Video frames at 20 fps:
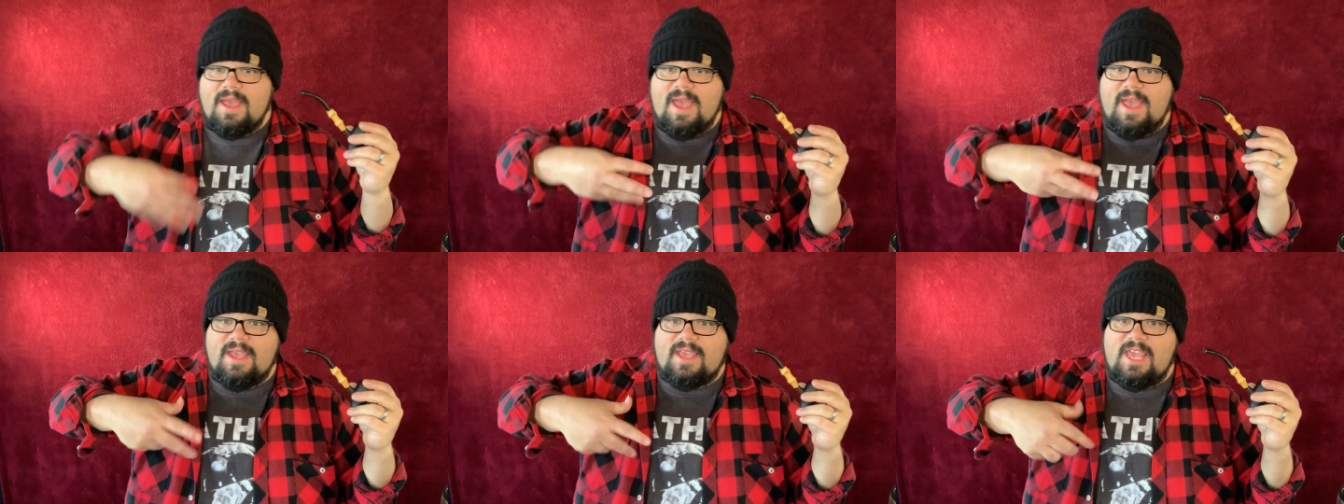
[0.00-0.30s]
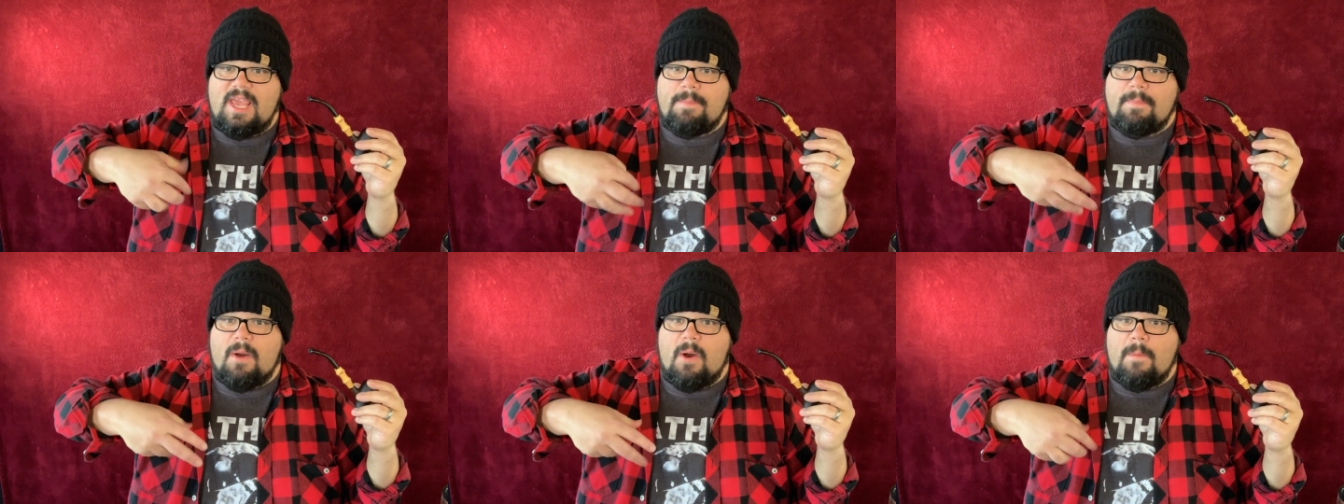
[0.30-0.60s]
and
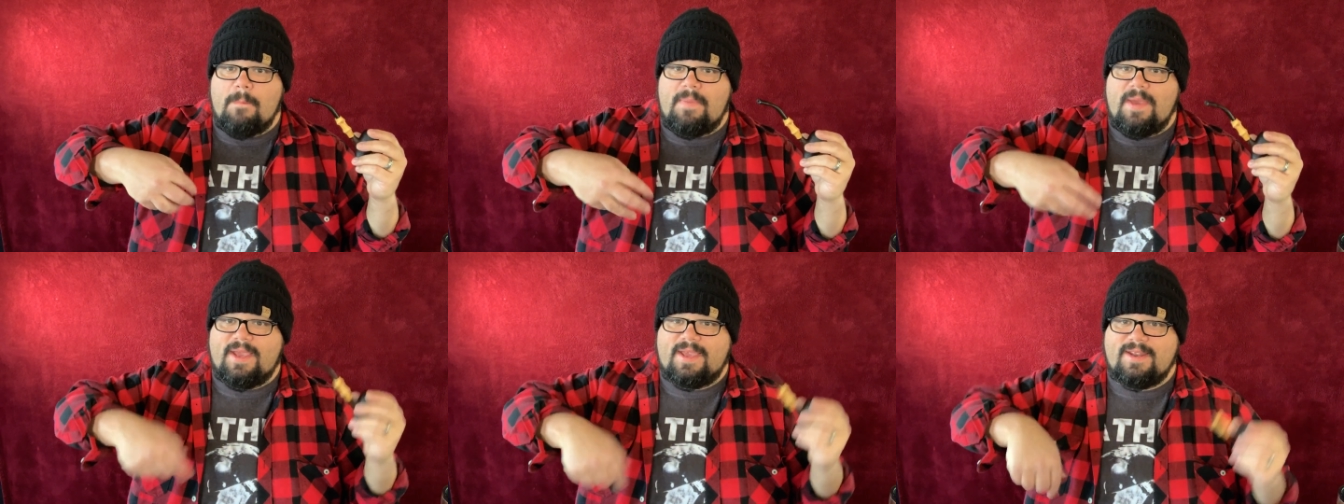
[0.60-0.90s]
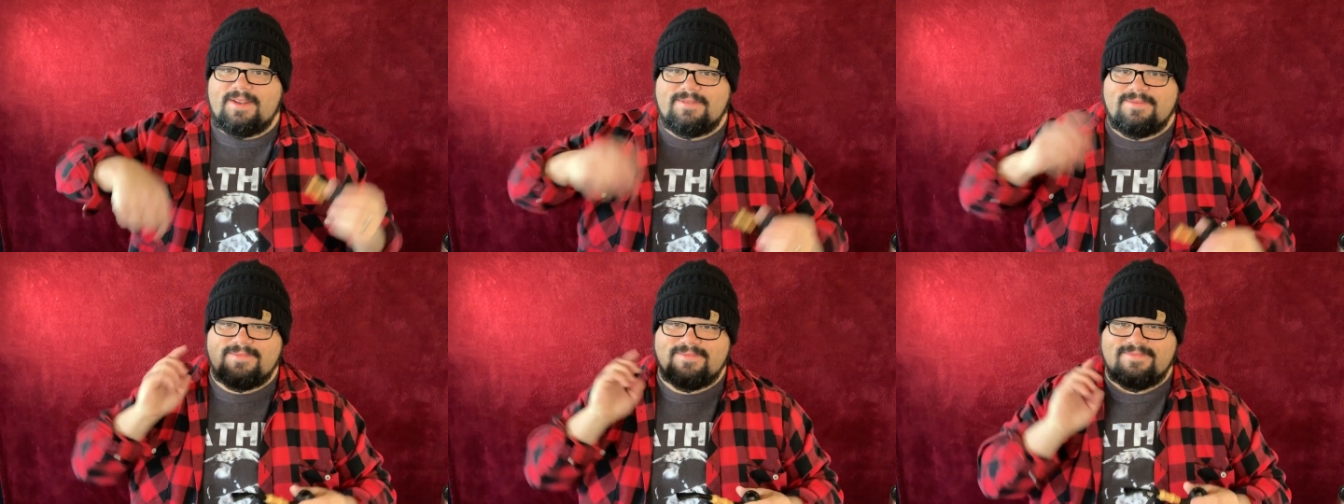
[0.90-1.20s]
keep on picking.
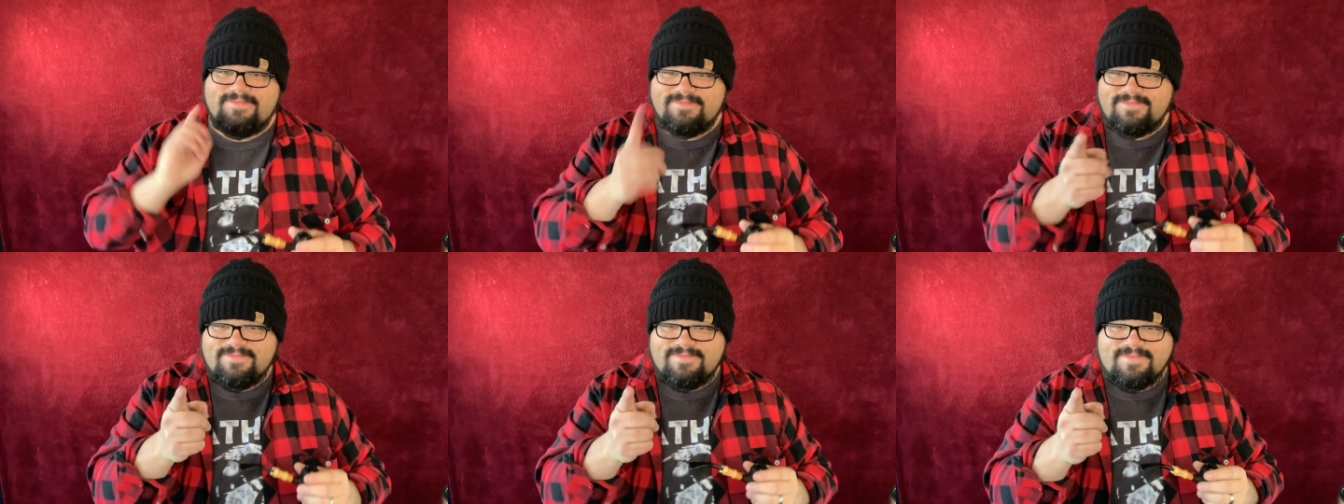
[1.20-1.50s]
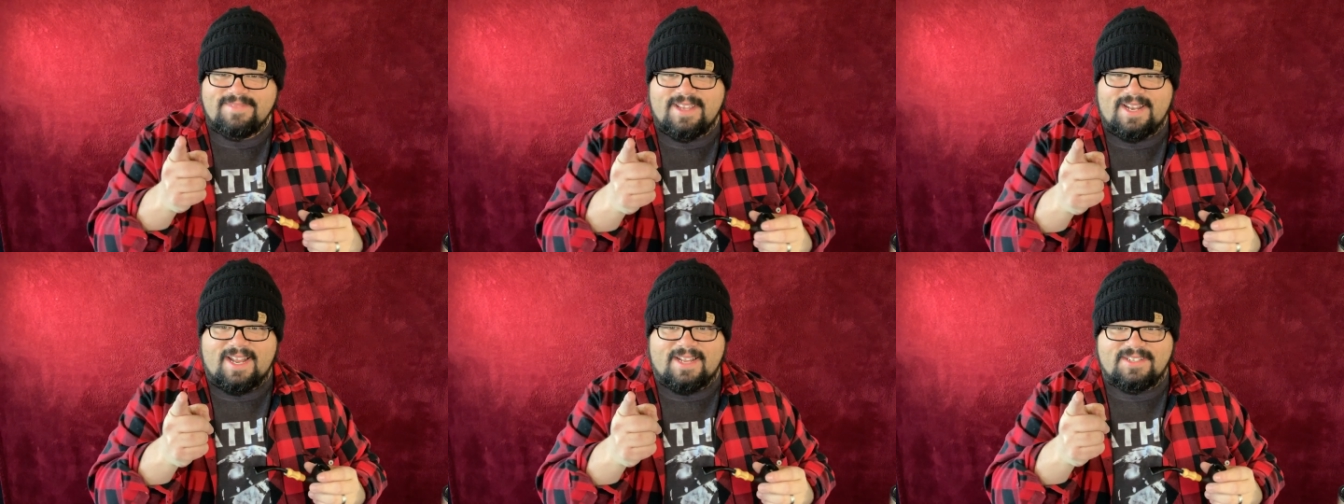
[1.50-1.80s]

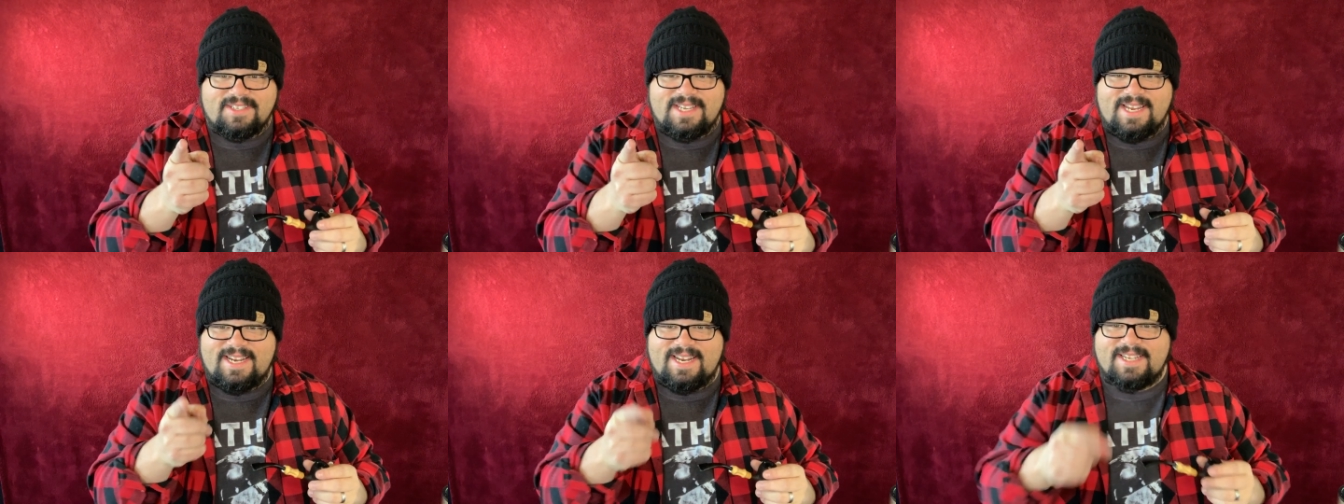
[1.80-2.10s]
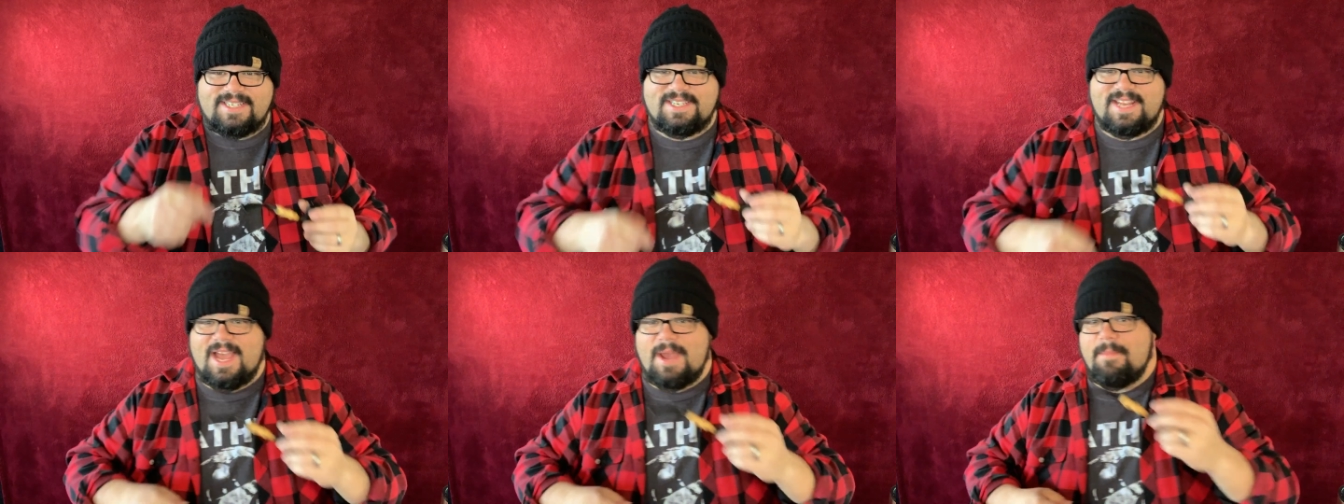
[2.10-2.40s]
And I'll see you
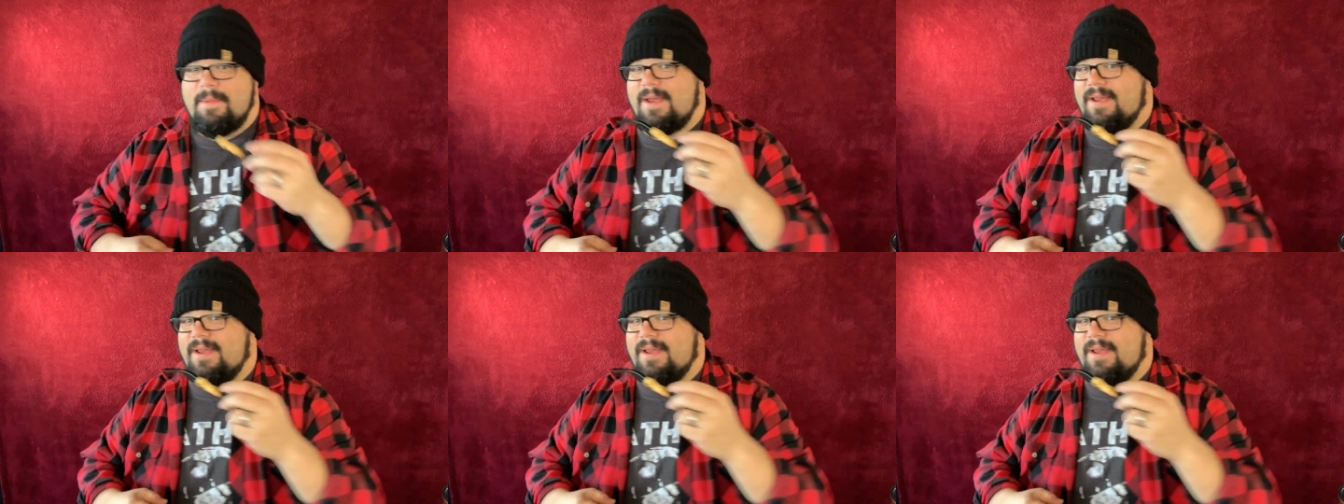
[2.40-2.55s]
next time.